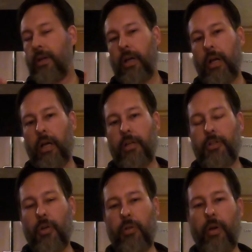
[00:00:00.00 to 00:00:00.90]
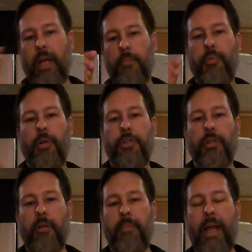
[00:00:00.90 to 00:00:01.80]
So go ahead and put
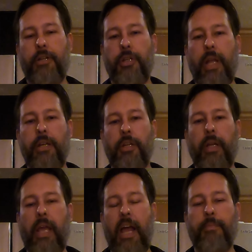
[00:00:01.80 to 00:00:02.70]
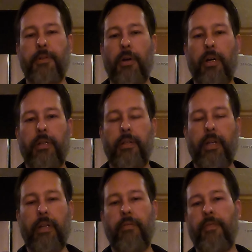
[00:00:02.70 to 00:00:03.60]
your imagination caps on
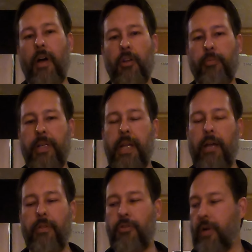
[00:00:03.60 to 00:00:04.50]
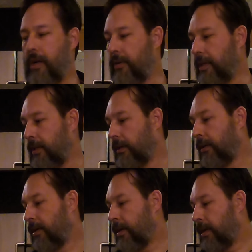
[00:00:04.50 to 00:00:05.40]
and follow me down the trail here.
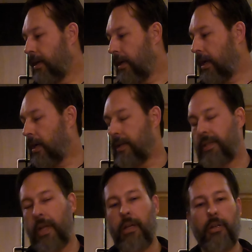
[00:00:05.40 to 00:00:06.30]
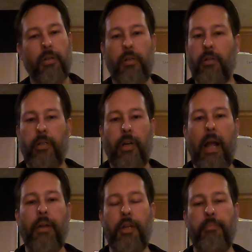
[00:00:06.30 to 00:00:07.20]
Say you're
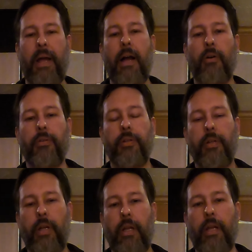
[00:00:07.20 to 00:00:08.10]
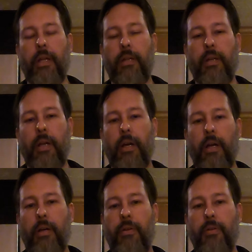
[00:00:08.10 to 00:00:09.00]
out and about and
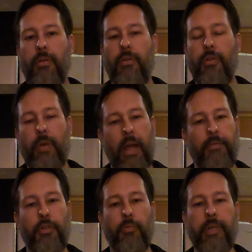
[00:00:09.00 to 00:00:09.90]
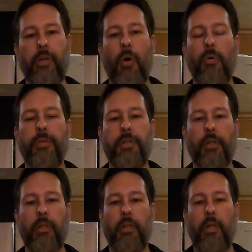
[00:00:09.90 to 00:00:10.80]
you have to
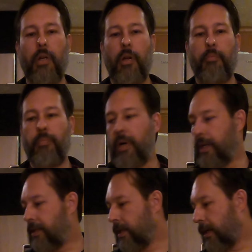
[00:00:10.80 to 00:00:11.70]
reholster, but